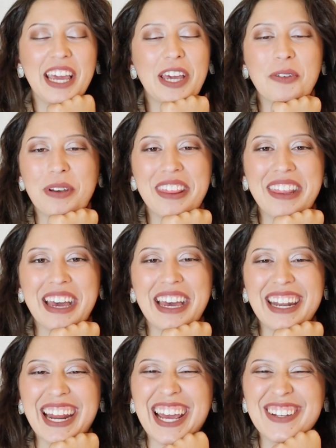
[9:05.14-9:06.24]
And with
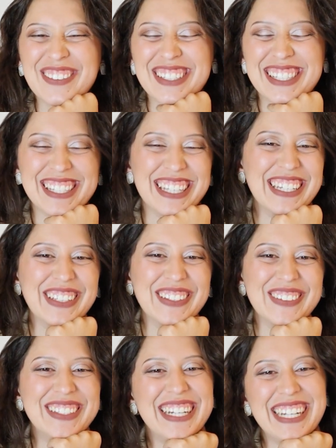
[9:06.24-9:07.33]
that, I will see
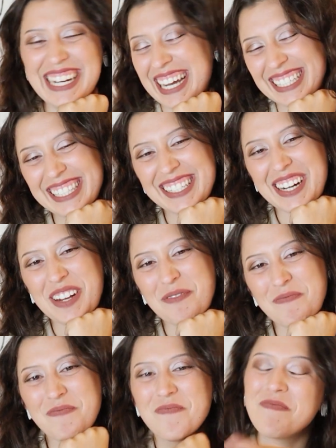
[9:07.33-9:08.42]
you next time.